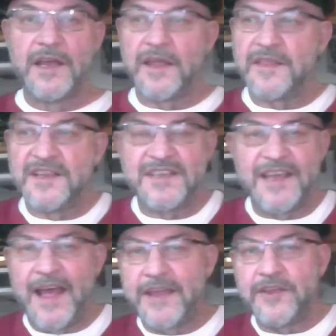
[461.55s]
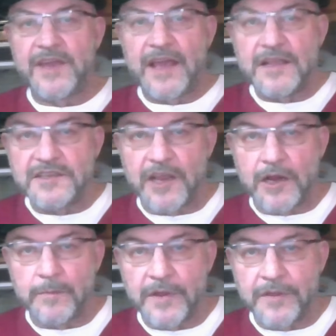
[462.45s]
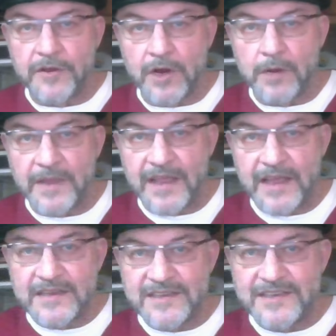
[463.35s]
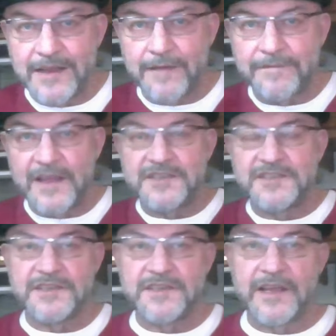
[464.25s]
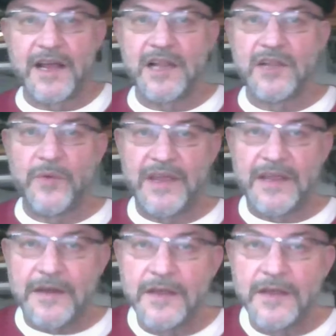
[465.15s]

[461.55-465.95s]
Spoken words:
and they say, you can't scare me with your Armageddon stuff. That's just like Halloween.